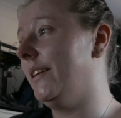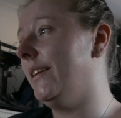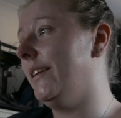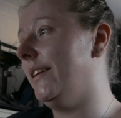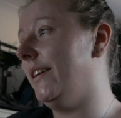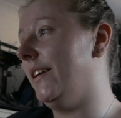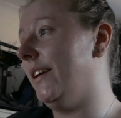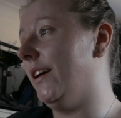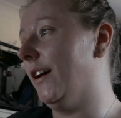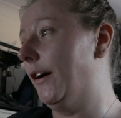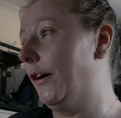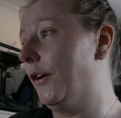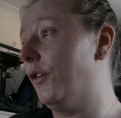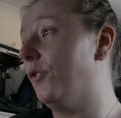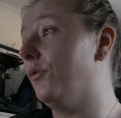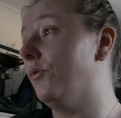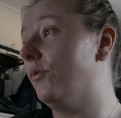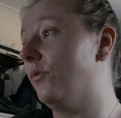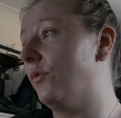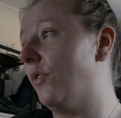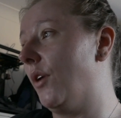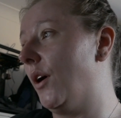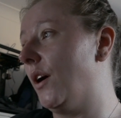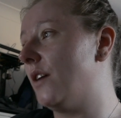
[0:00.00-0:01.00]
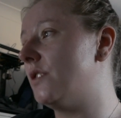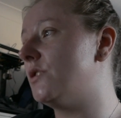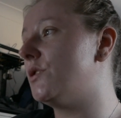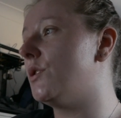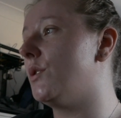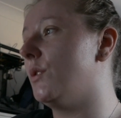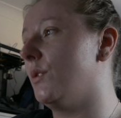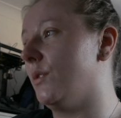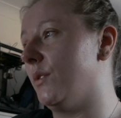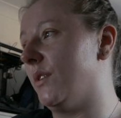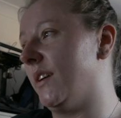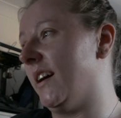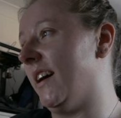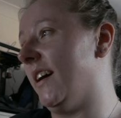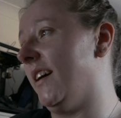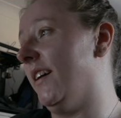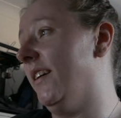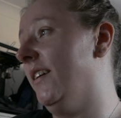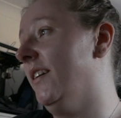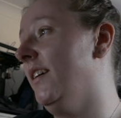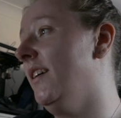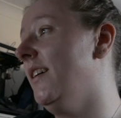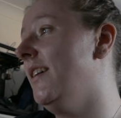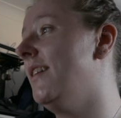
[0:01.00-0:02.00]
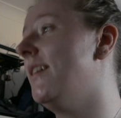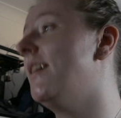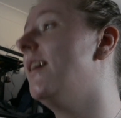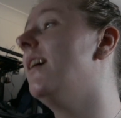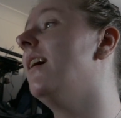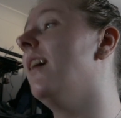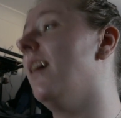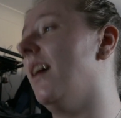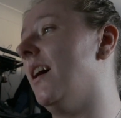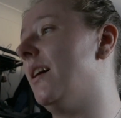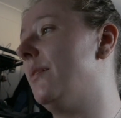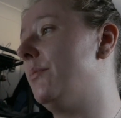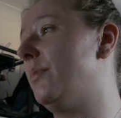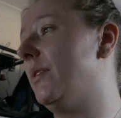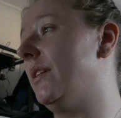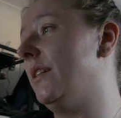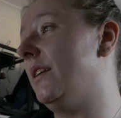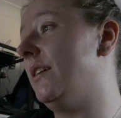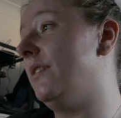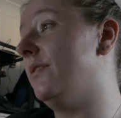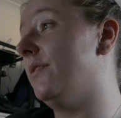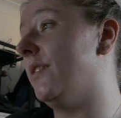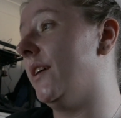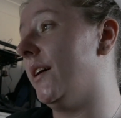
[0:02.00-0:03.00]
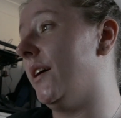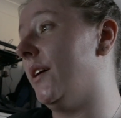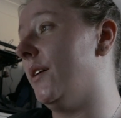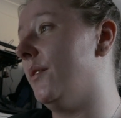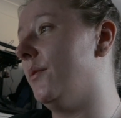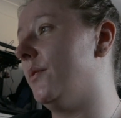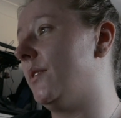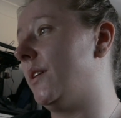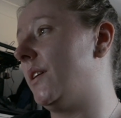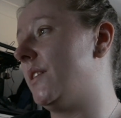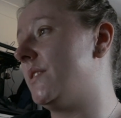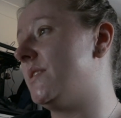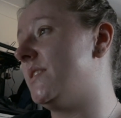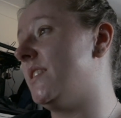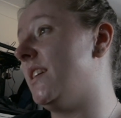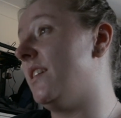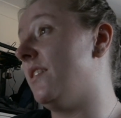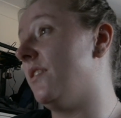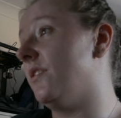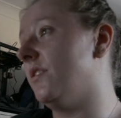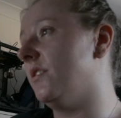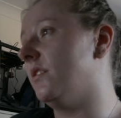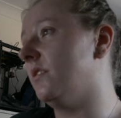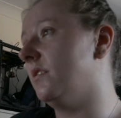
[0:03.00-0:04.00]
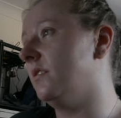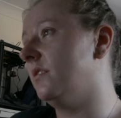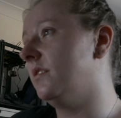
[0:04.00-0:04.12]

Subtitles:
Yeah, right, okay. I believe that when I see it.